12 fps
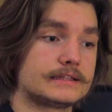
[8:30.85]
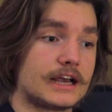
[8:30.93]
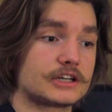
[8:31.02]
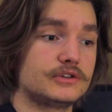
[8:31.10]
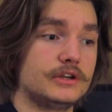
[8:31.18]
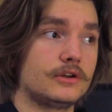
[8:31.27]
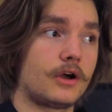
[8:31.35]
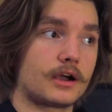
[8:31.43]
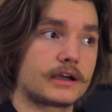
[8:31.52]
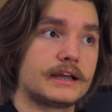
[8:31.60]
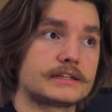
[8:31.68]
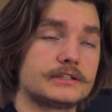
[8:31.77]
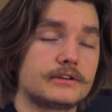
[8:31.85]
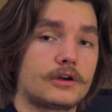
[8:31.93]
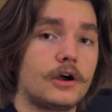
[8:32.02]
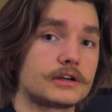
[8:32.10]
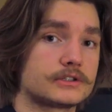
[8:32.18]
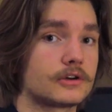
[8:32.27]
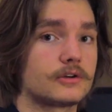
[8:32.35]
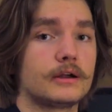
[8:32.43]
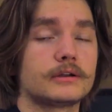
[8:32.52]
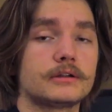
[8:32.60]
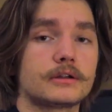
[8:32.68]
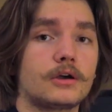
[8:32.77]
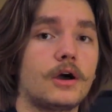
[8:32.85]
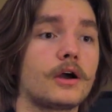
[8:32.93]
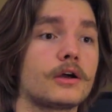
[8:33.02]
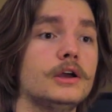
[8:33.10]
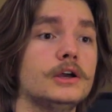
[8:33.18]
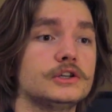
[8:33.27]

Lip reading: actually not connected to the car, it's not grounded to the car.